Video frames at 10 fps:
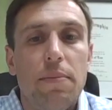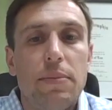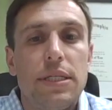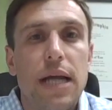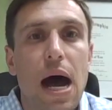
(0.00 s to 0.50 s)

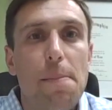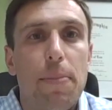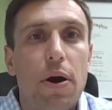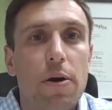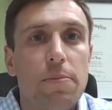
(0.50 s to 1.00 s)
stop
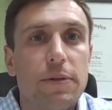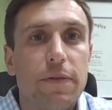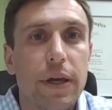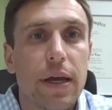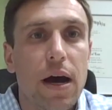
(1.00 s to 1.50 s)
perms
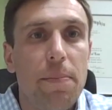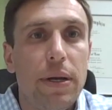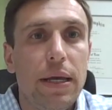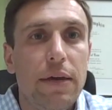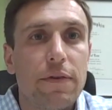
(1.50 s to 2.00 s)
for the
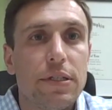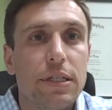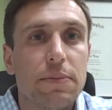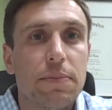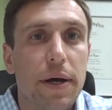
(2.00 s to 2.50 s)
company for
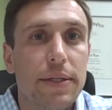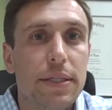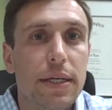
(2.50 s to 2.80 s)
6 months